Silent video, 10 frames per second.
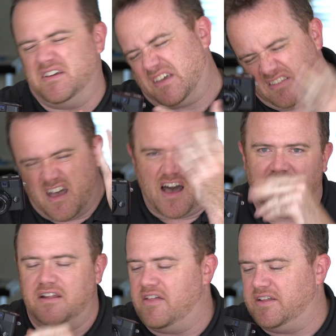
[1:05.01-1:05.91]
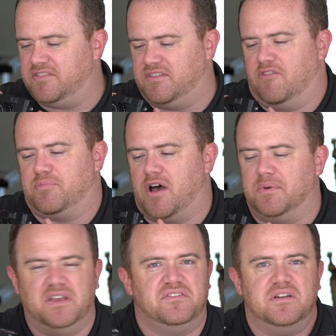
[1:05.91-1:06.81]
And I was like, no, nah, no, nah, that stuff
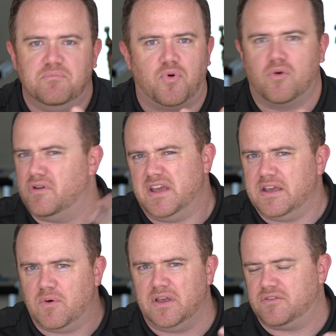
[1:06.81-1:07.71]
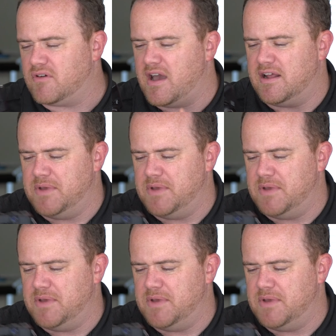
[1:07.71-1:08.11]
probably isn't important anyways, right?